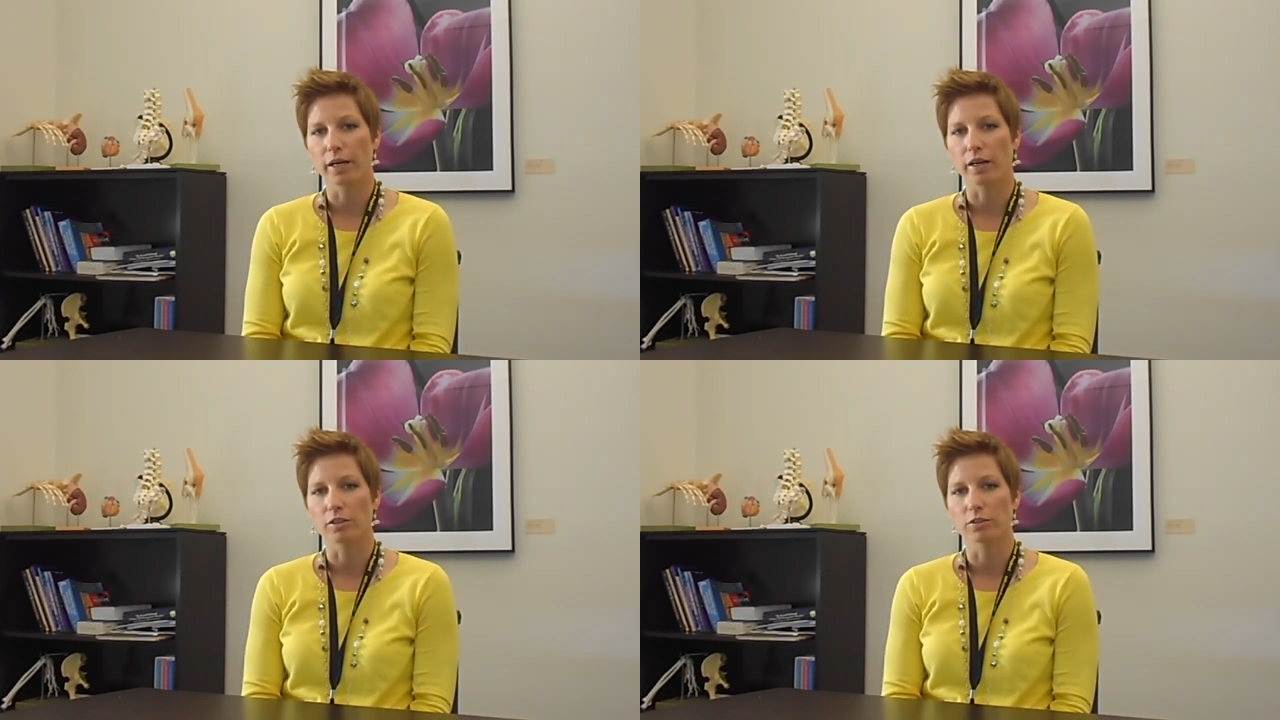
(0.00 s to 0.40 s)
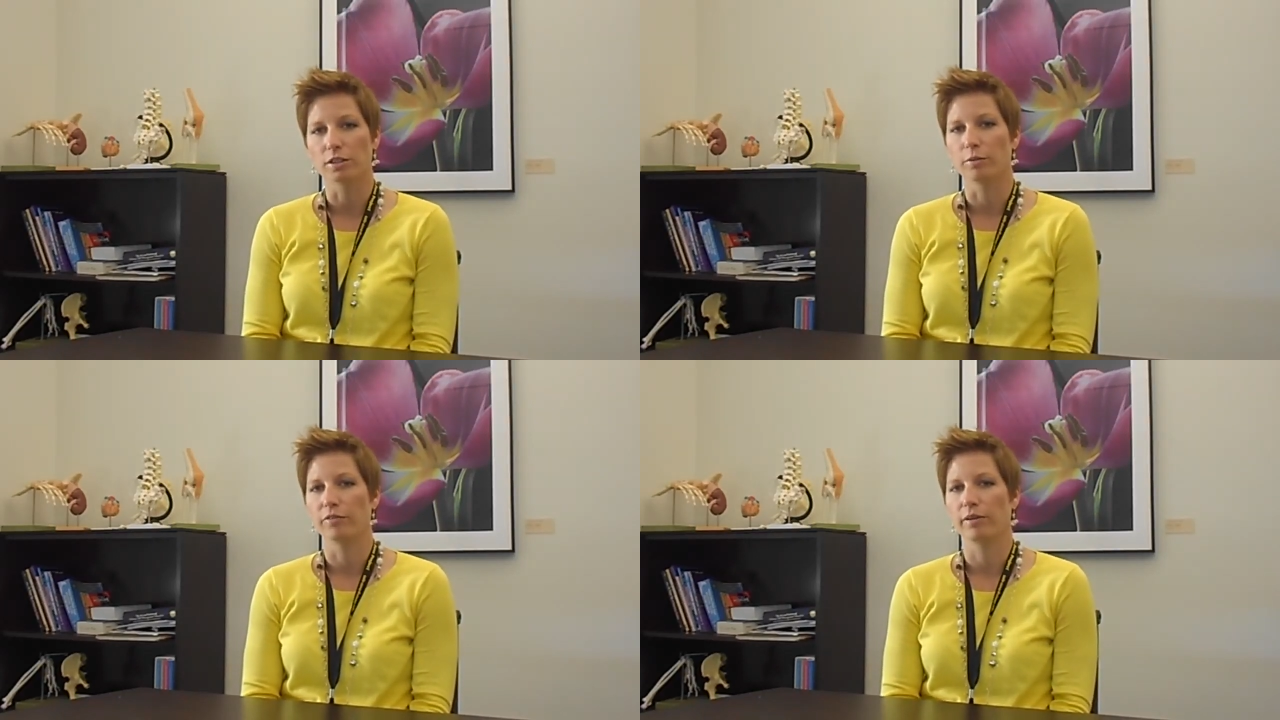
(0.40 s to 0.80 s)
and I also
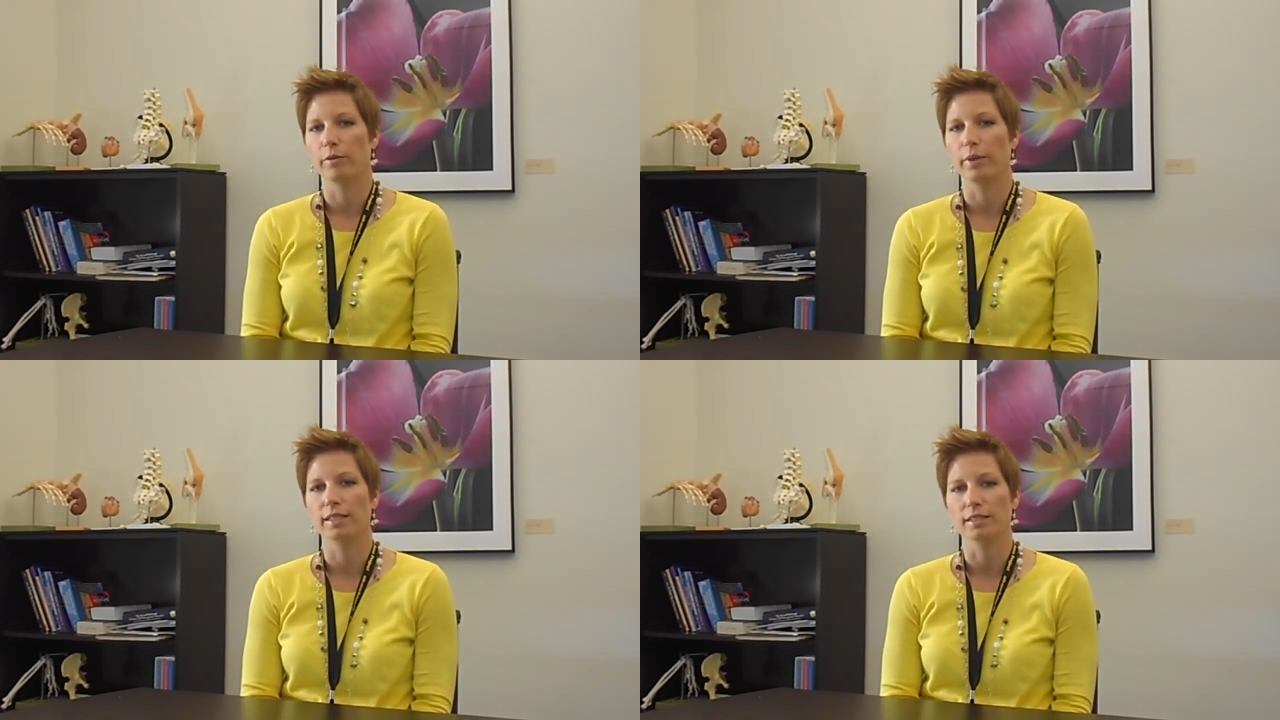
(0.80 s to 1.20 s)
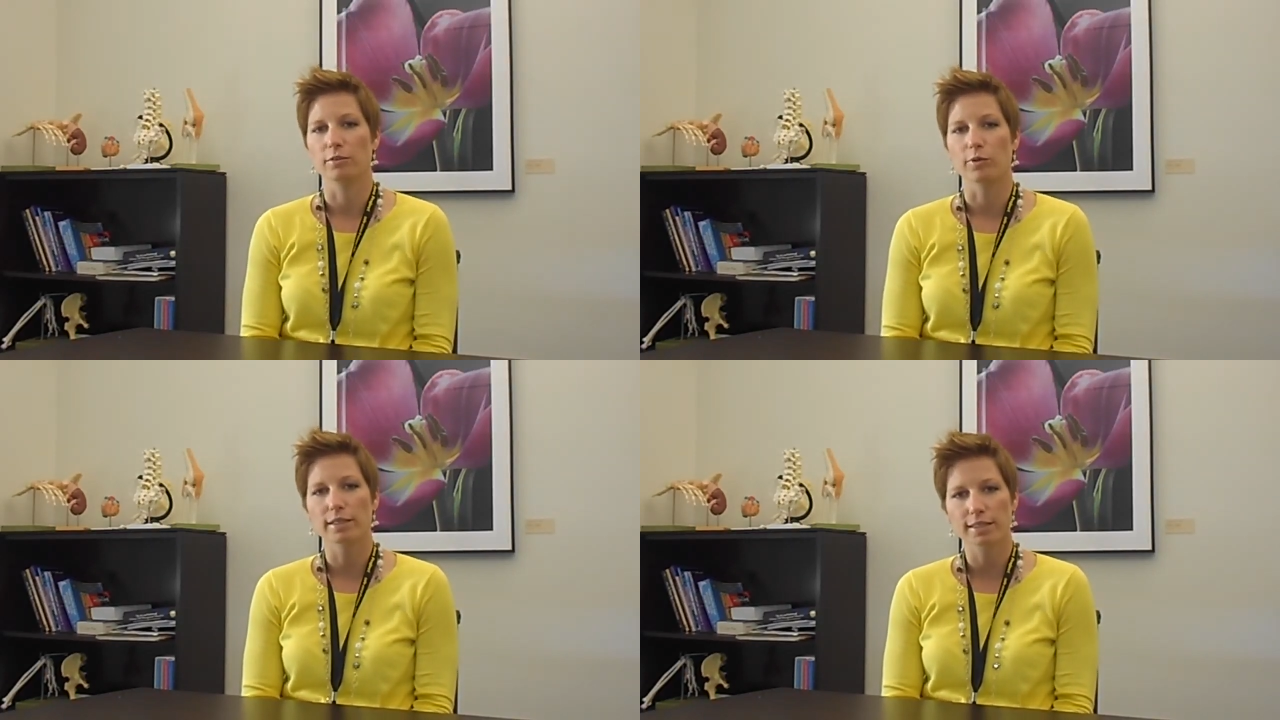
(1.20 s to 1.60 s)
did my family
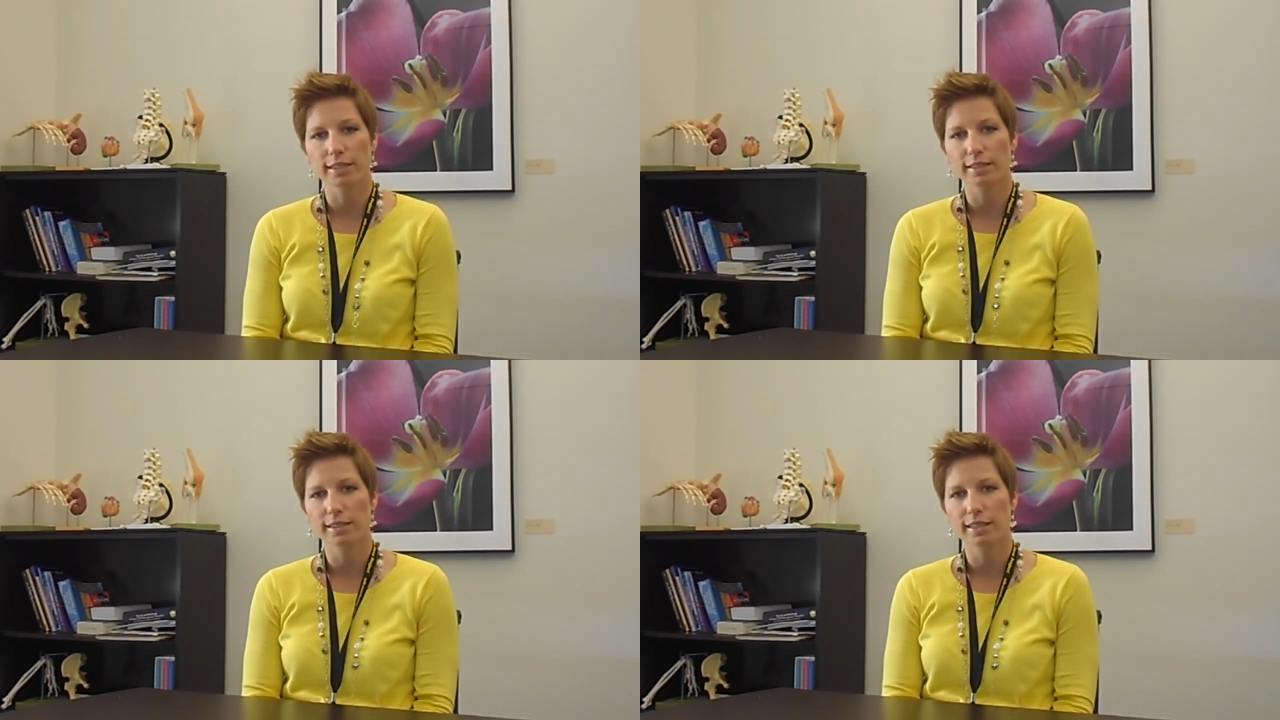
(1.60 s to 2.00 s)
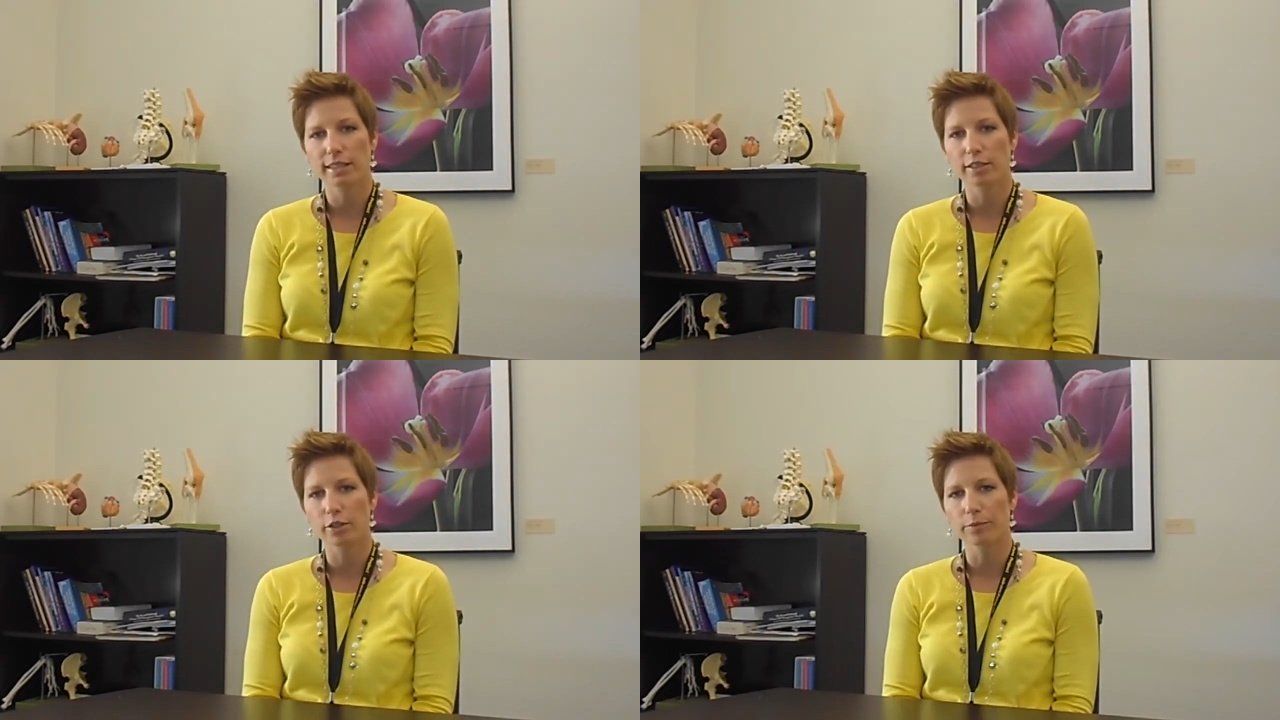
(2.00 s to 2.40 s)
medicine residency
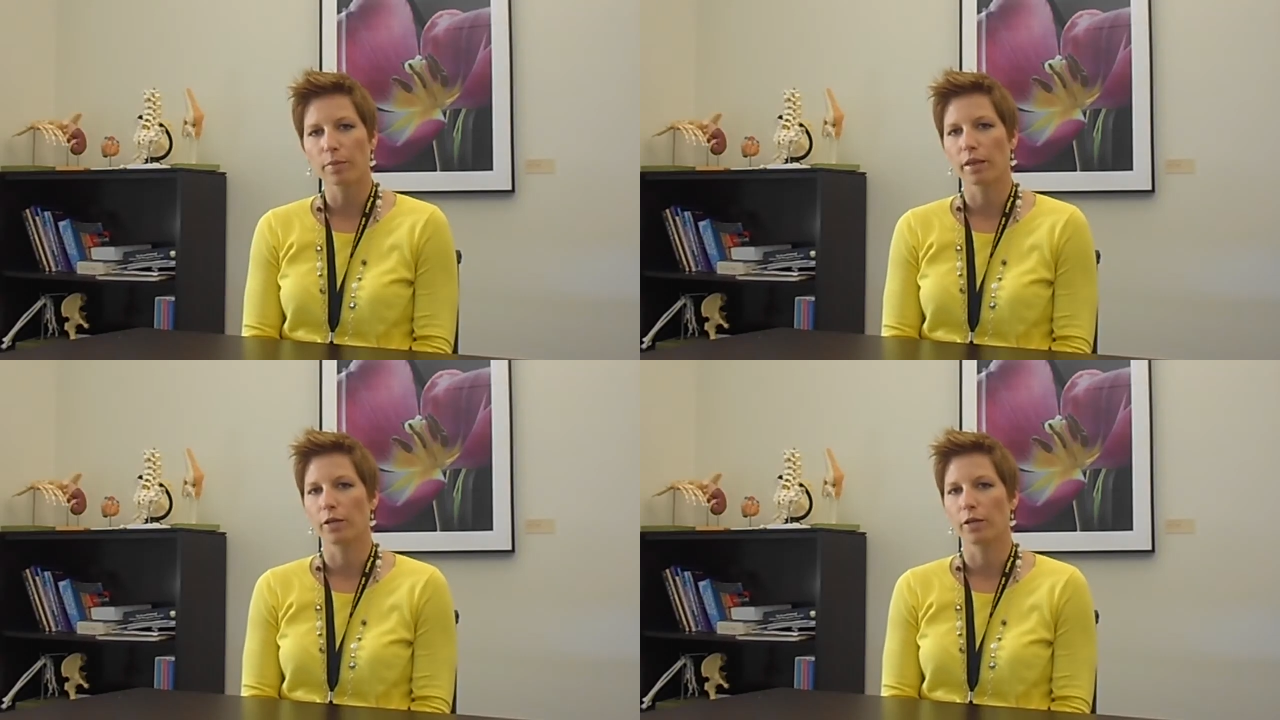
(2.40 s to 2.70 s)
here.